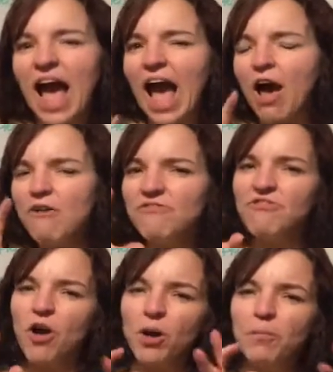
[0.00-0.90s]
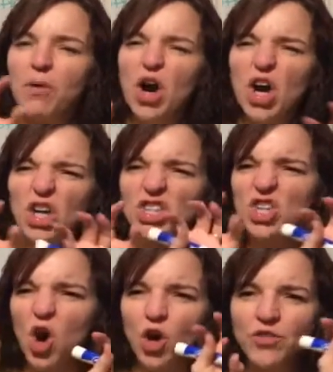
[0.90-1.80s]
how far apart
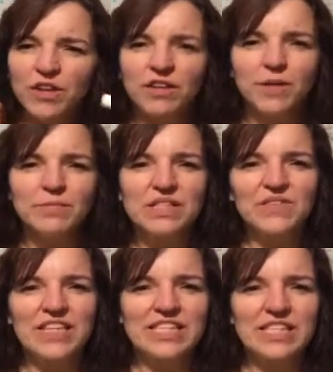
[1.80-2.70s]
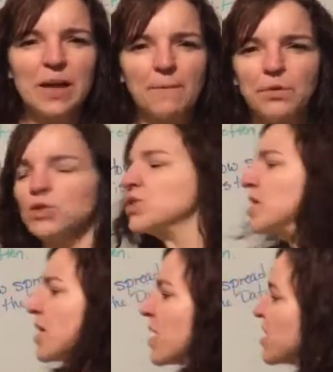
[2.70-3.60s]
are the clumps of these numbers?
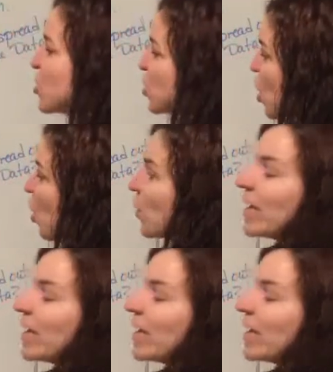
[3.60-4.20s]
So